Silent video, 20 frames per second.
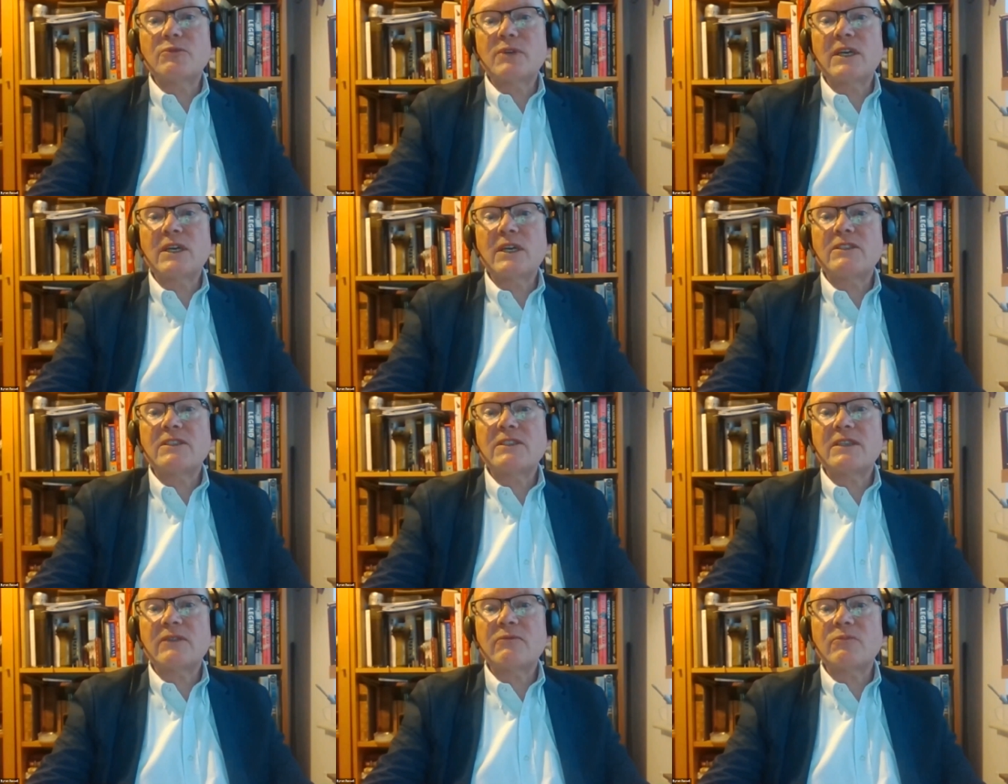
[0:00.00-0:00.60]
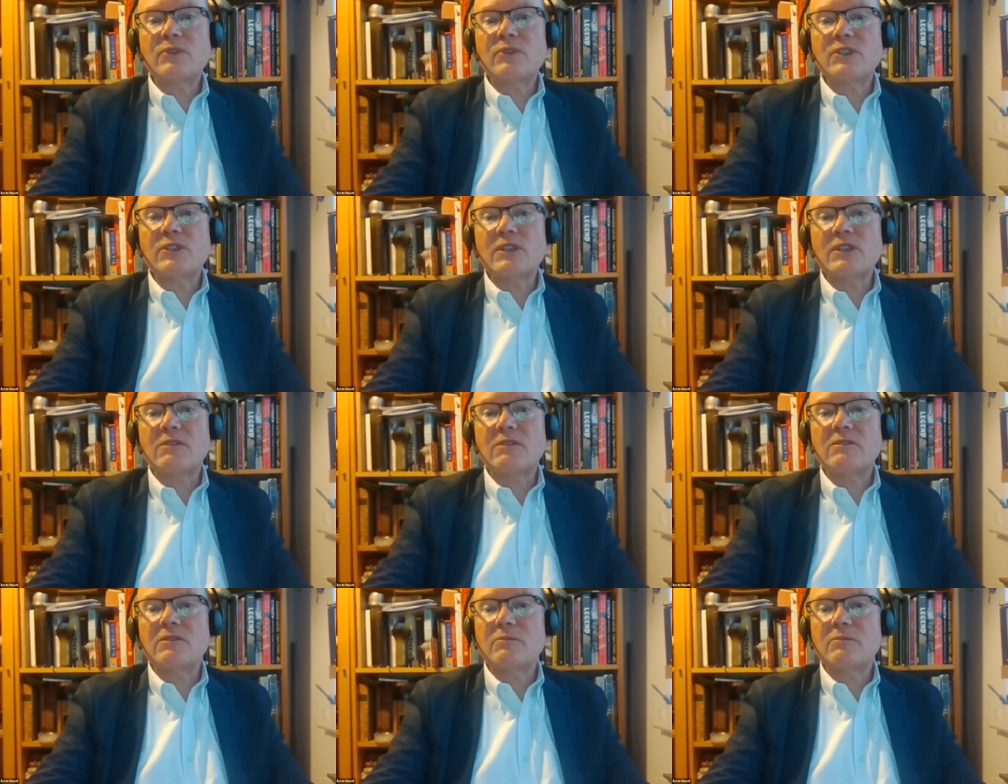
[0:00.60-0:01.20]
We had
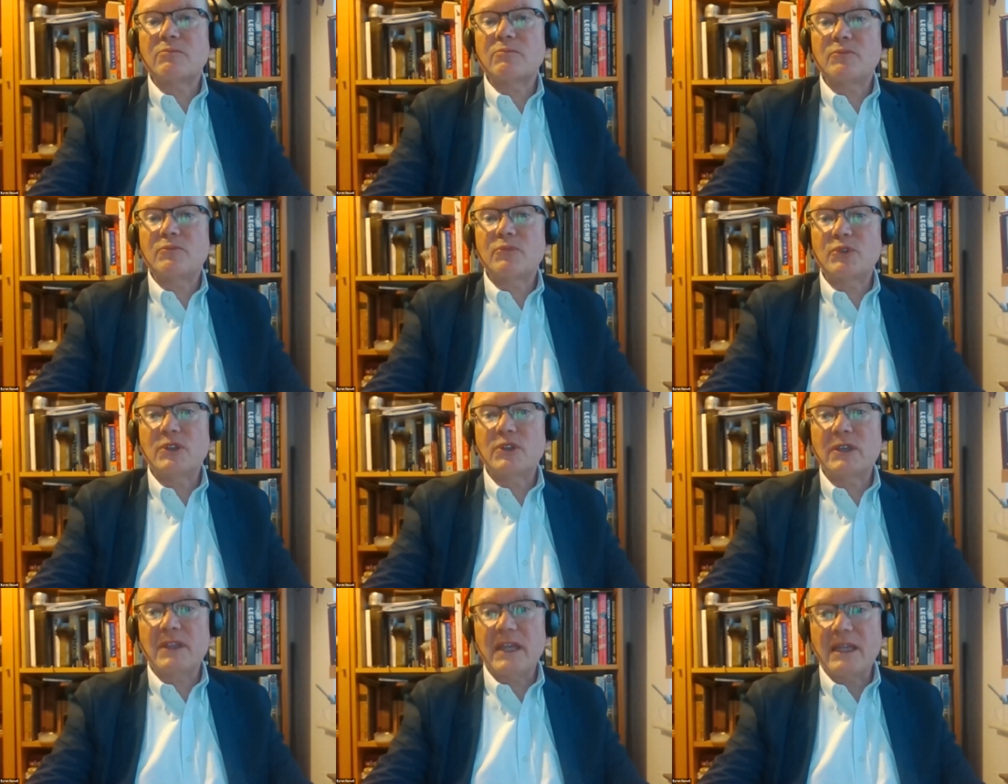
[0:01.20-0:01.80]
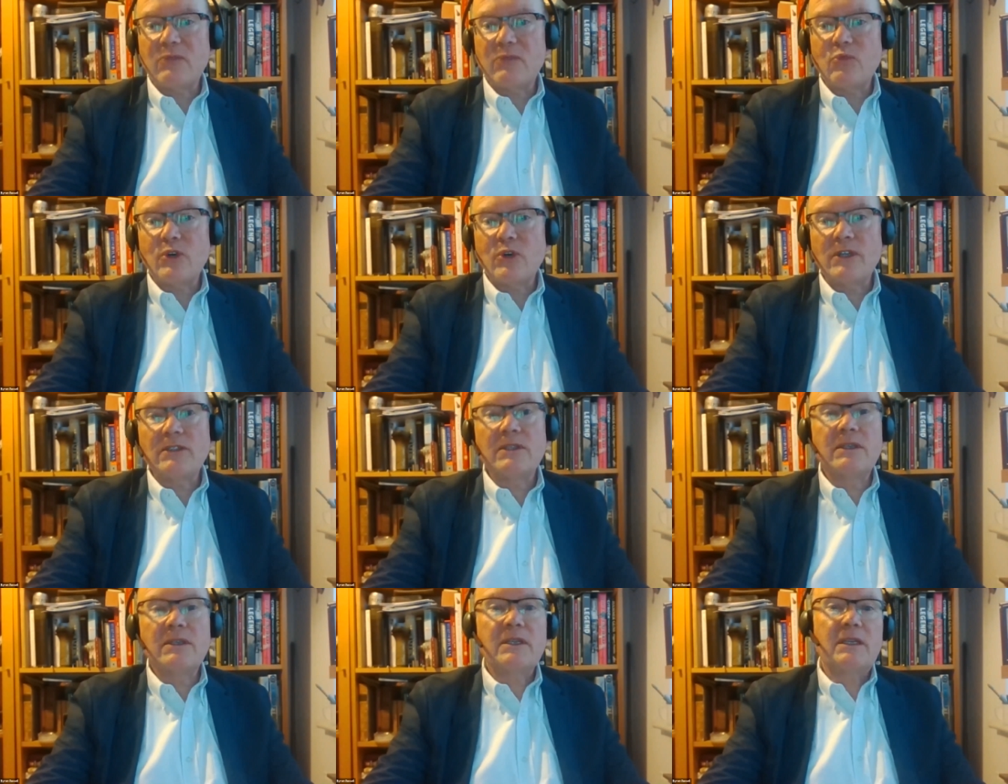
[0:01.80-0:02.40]
7% putting that one